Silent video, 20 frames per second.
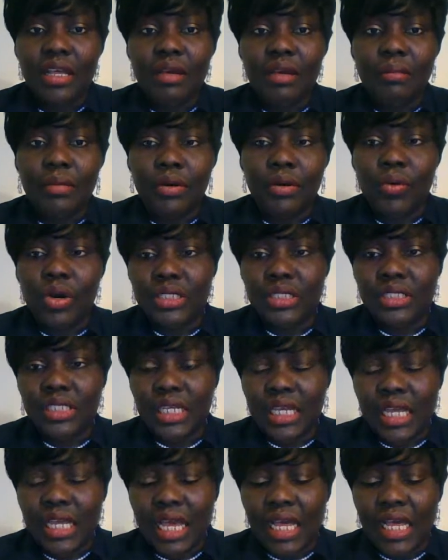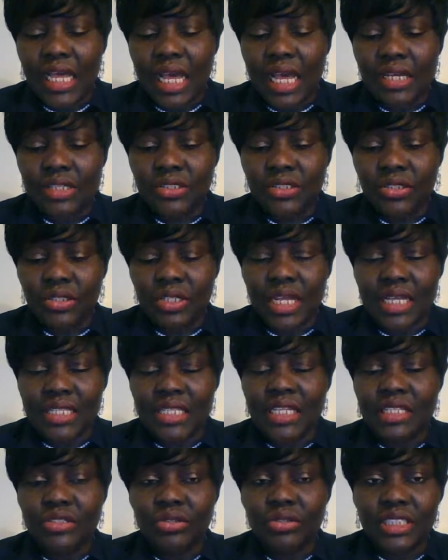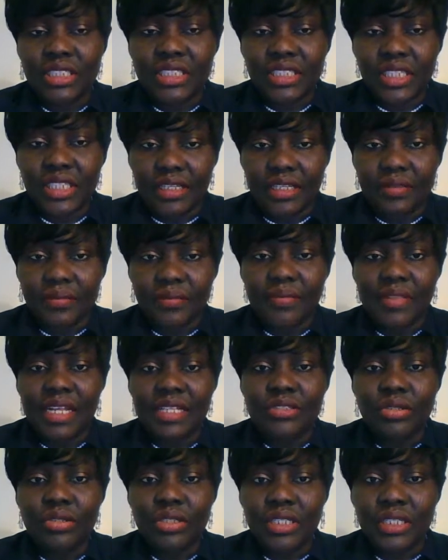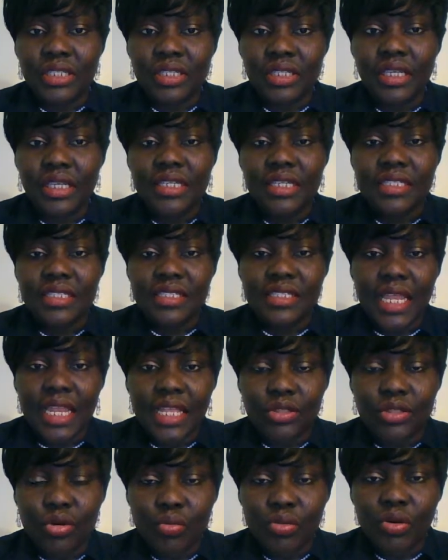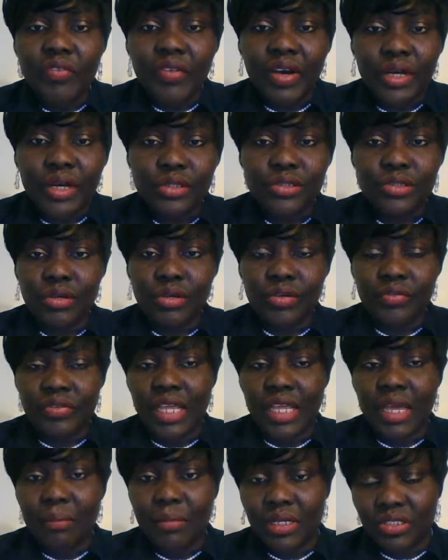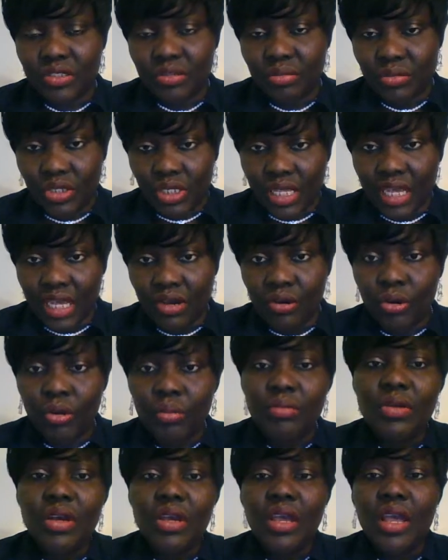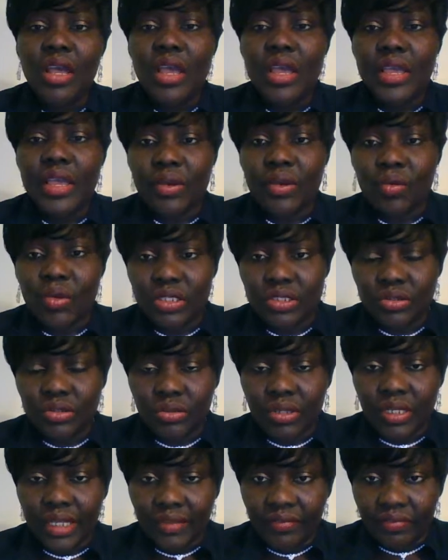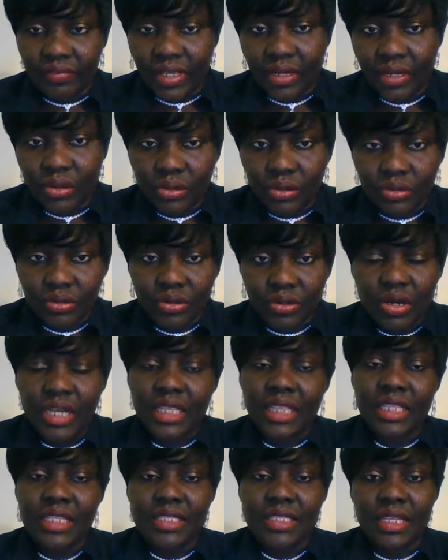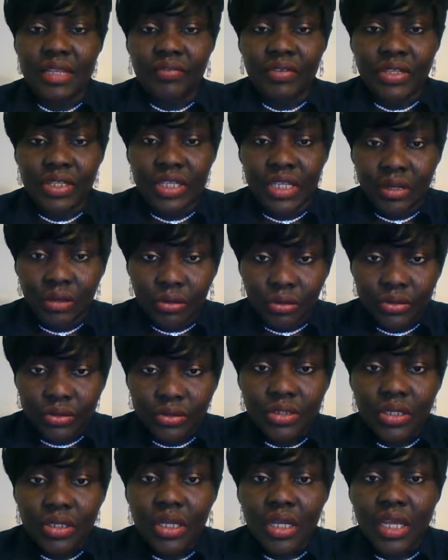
But what action has Anthony taken? Anthony decided to move out of their matrimonial home. He went to live alone. Currently, he's living alone.